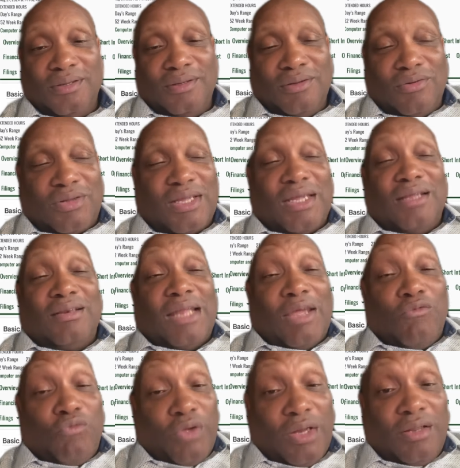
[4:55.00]
Okay, they
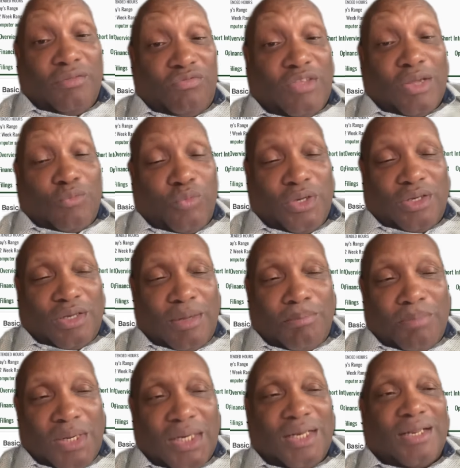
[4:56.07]
really think we're dumb money.